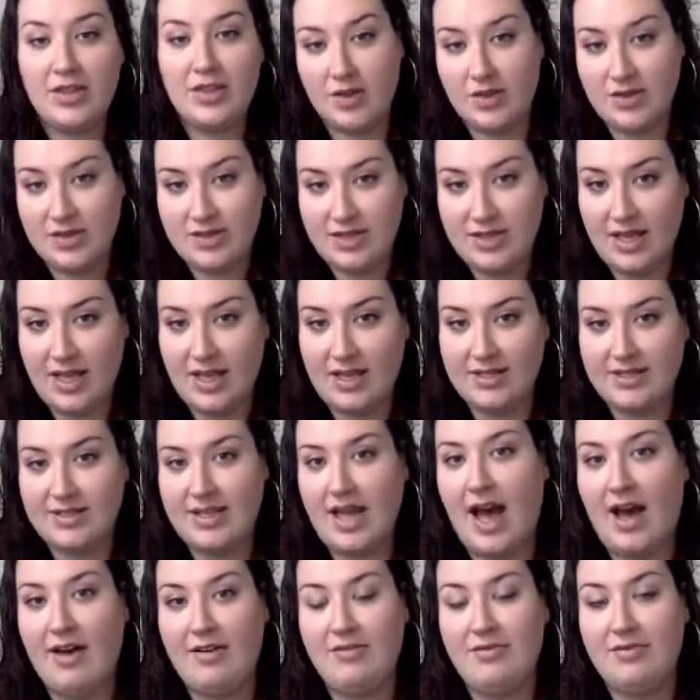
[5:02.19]
those things
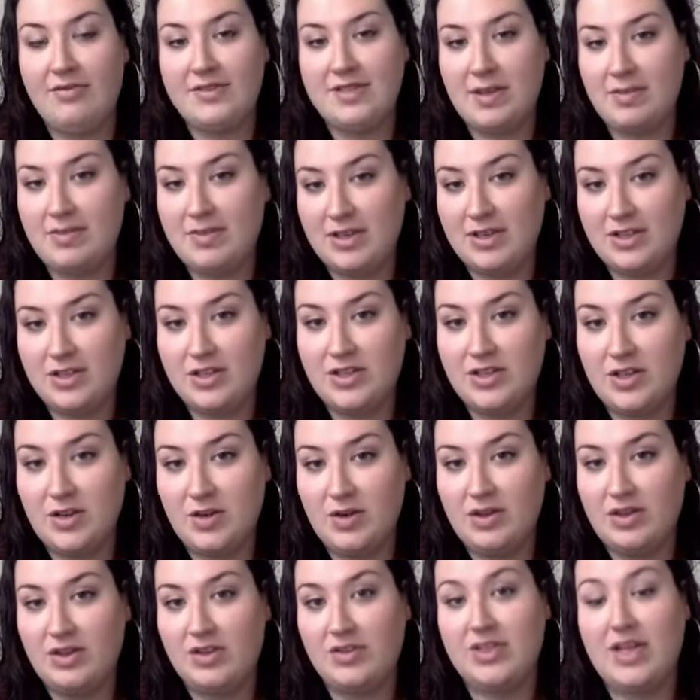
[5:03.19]
have something to do
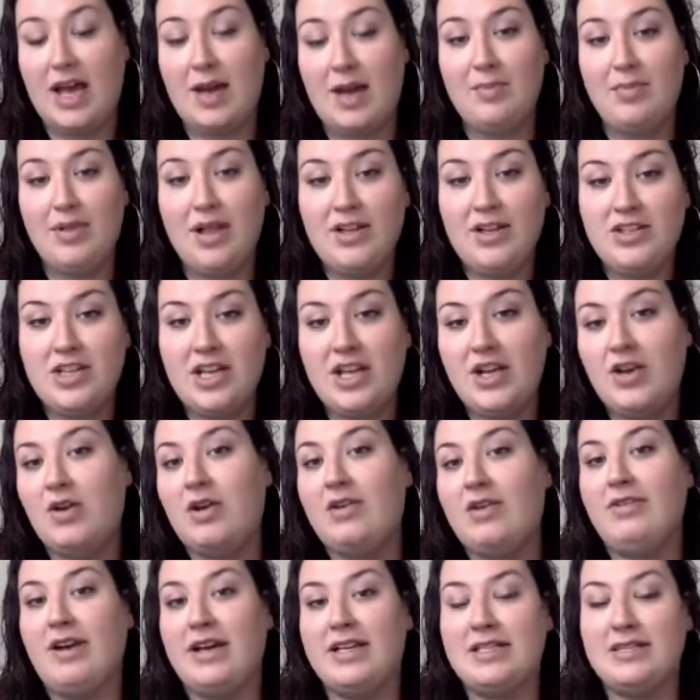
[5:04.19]
with your time pledging
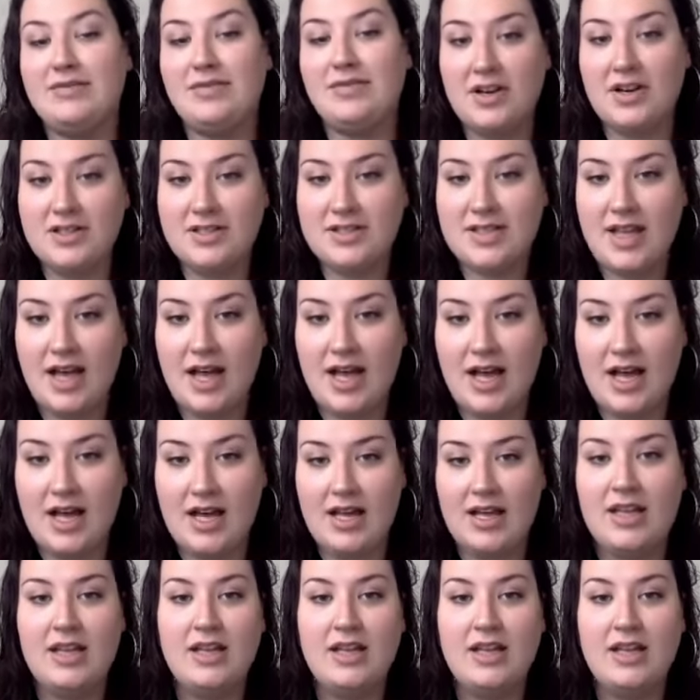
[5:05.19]
or vice versa.